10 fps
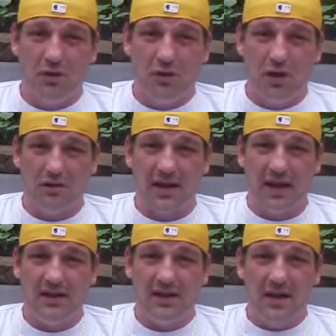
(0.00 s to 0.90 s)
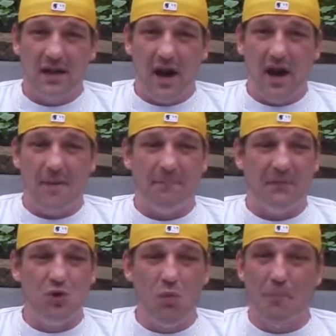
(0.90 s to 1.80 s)
okay?
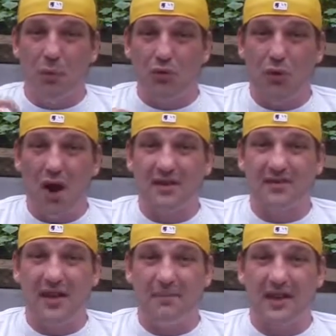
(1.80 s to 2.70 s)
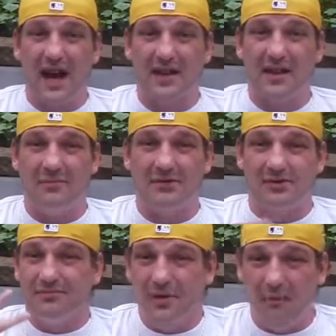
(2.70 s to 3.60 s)
If you want brutal honesty, I'm the guy to come to.
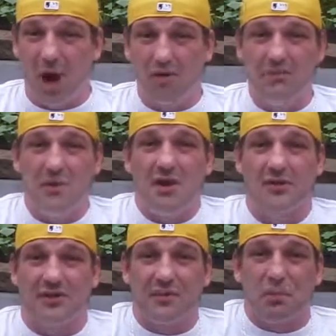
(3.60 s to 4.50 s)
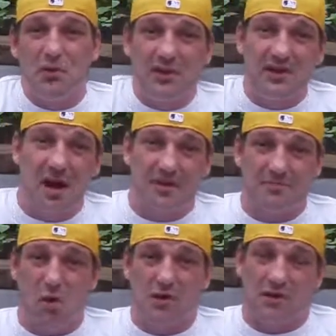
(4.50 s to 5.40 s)
I've always been known as the brutally honest
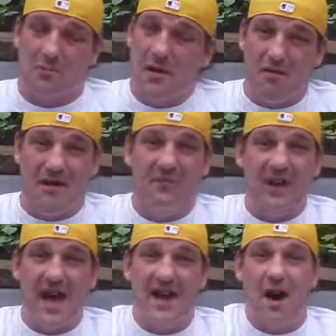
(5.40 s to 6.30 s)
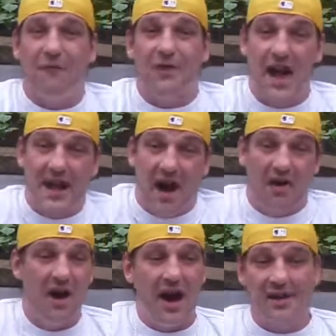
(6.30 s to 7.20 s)
marketer, period. Flat out, flat out.
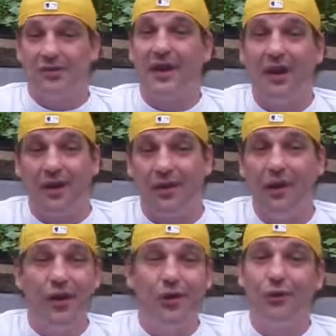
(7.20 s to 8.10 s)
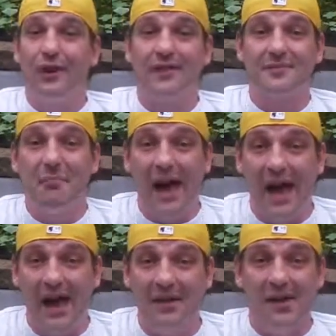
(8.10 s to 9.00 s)
I don't care who gets
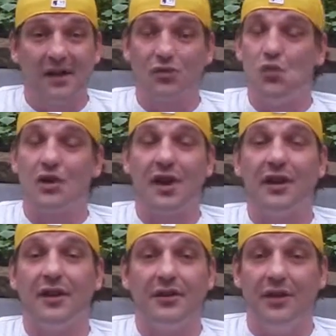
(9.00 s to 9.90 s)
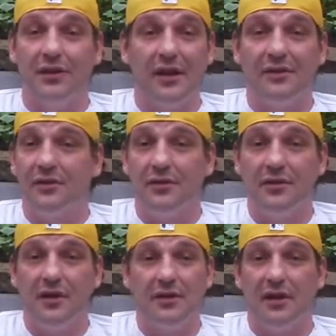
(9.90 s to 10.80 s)
mad, because what are they going to do?
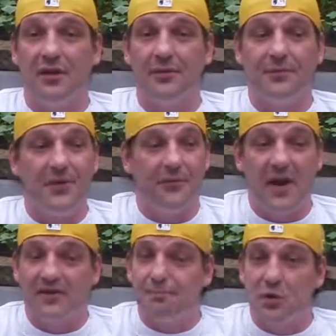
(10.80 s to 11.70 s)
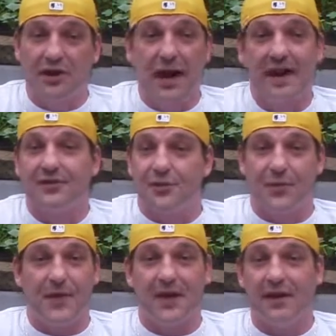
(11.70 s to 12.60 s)
You know, the Facebook gangster
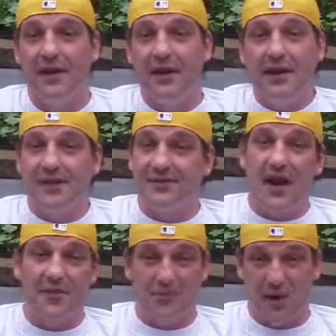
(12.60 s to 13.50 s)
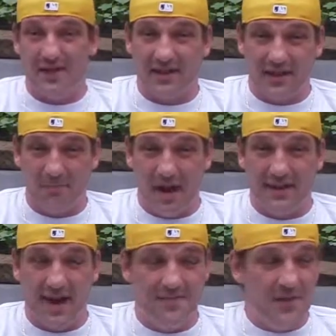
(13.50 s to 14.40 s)
thing is not threatening in my life.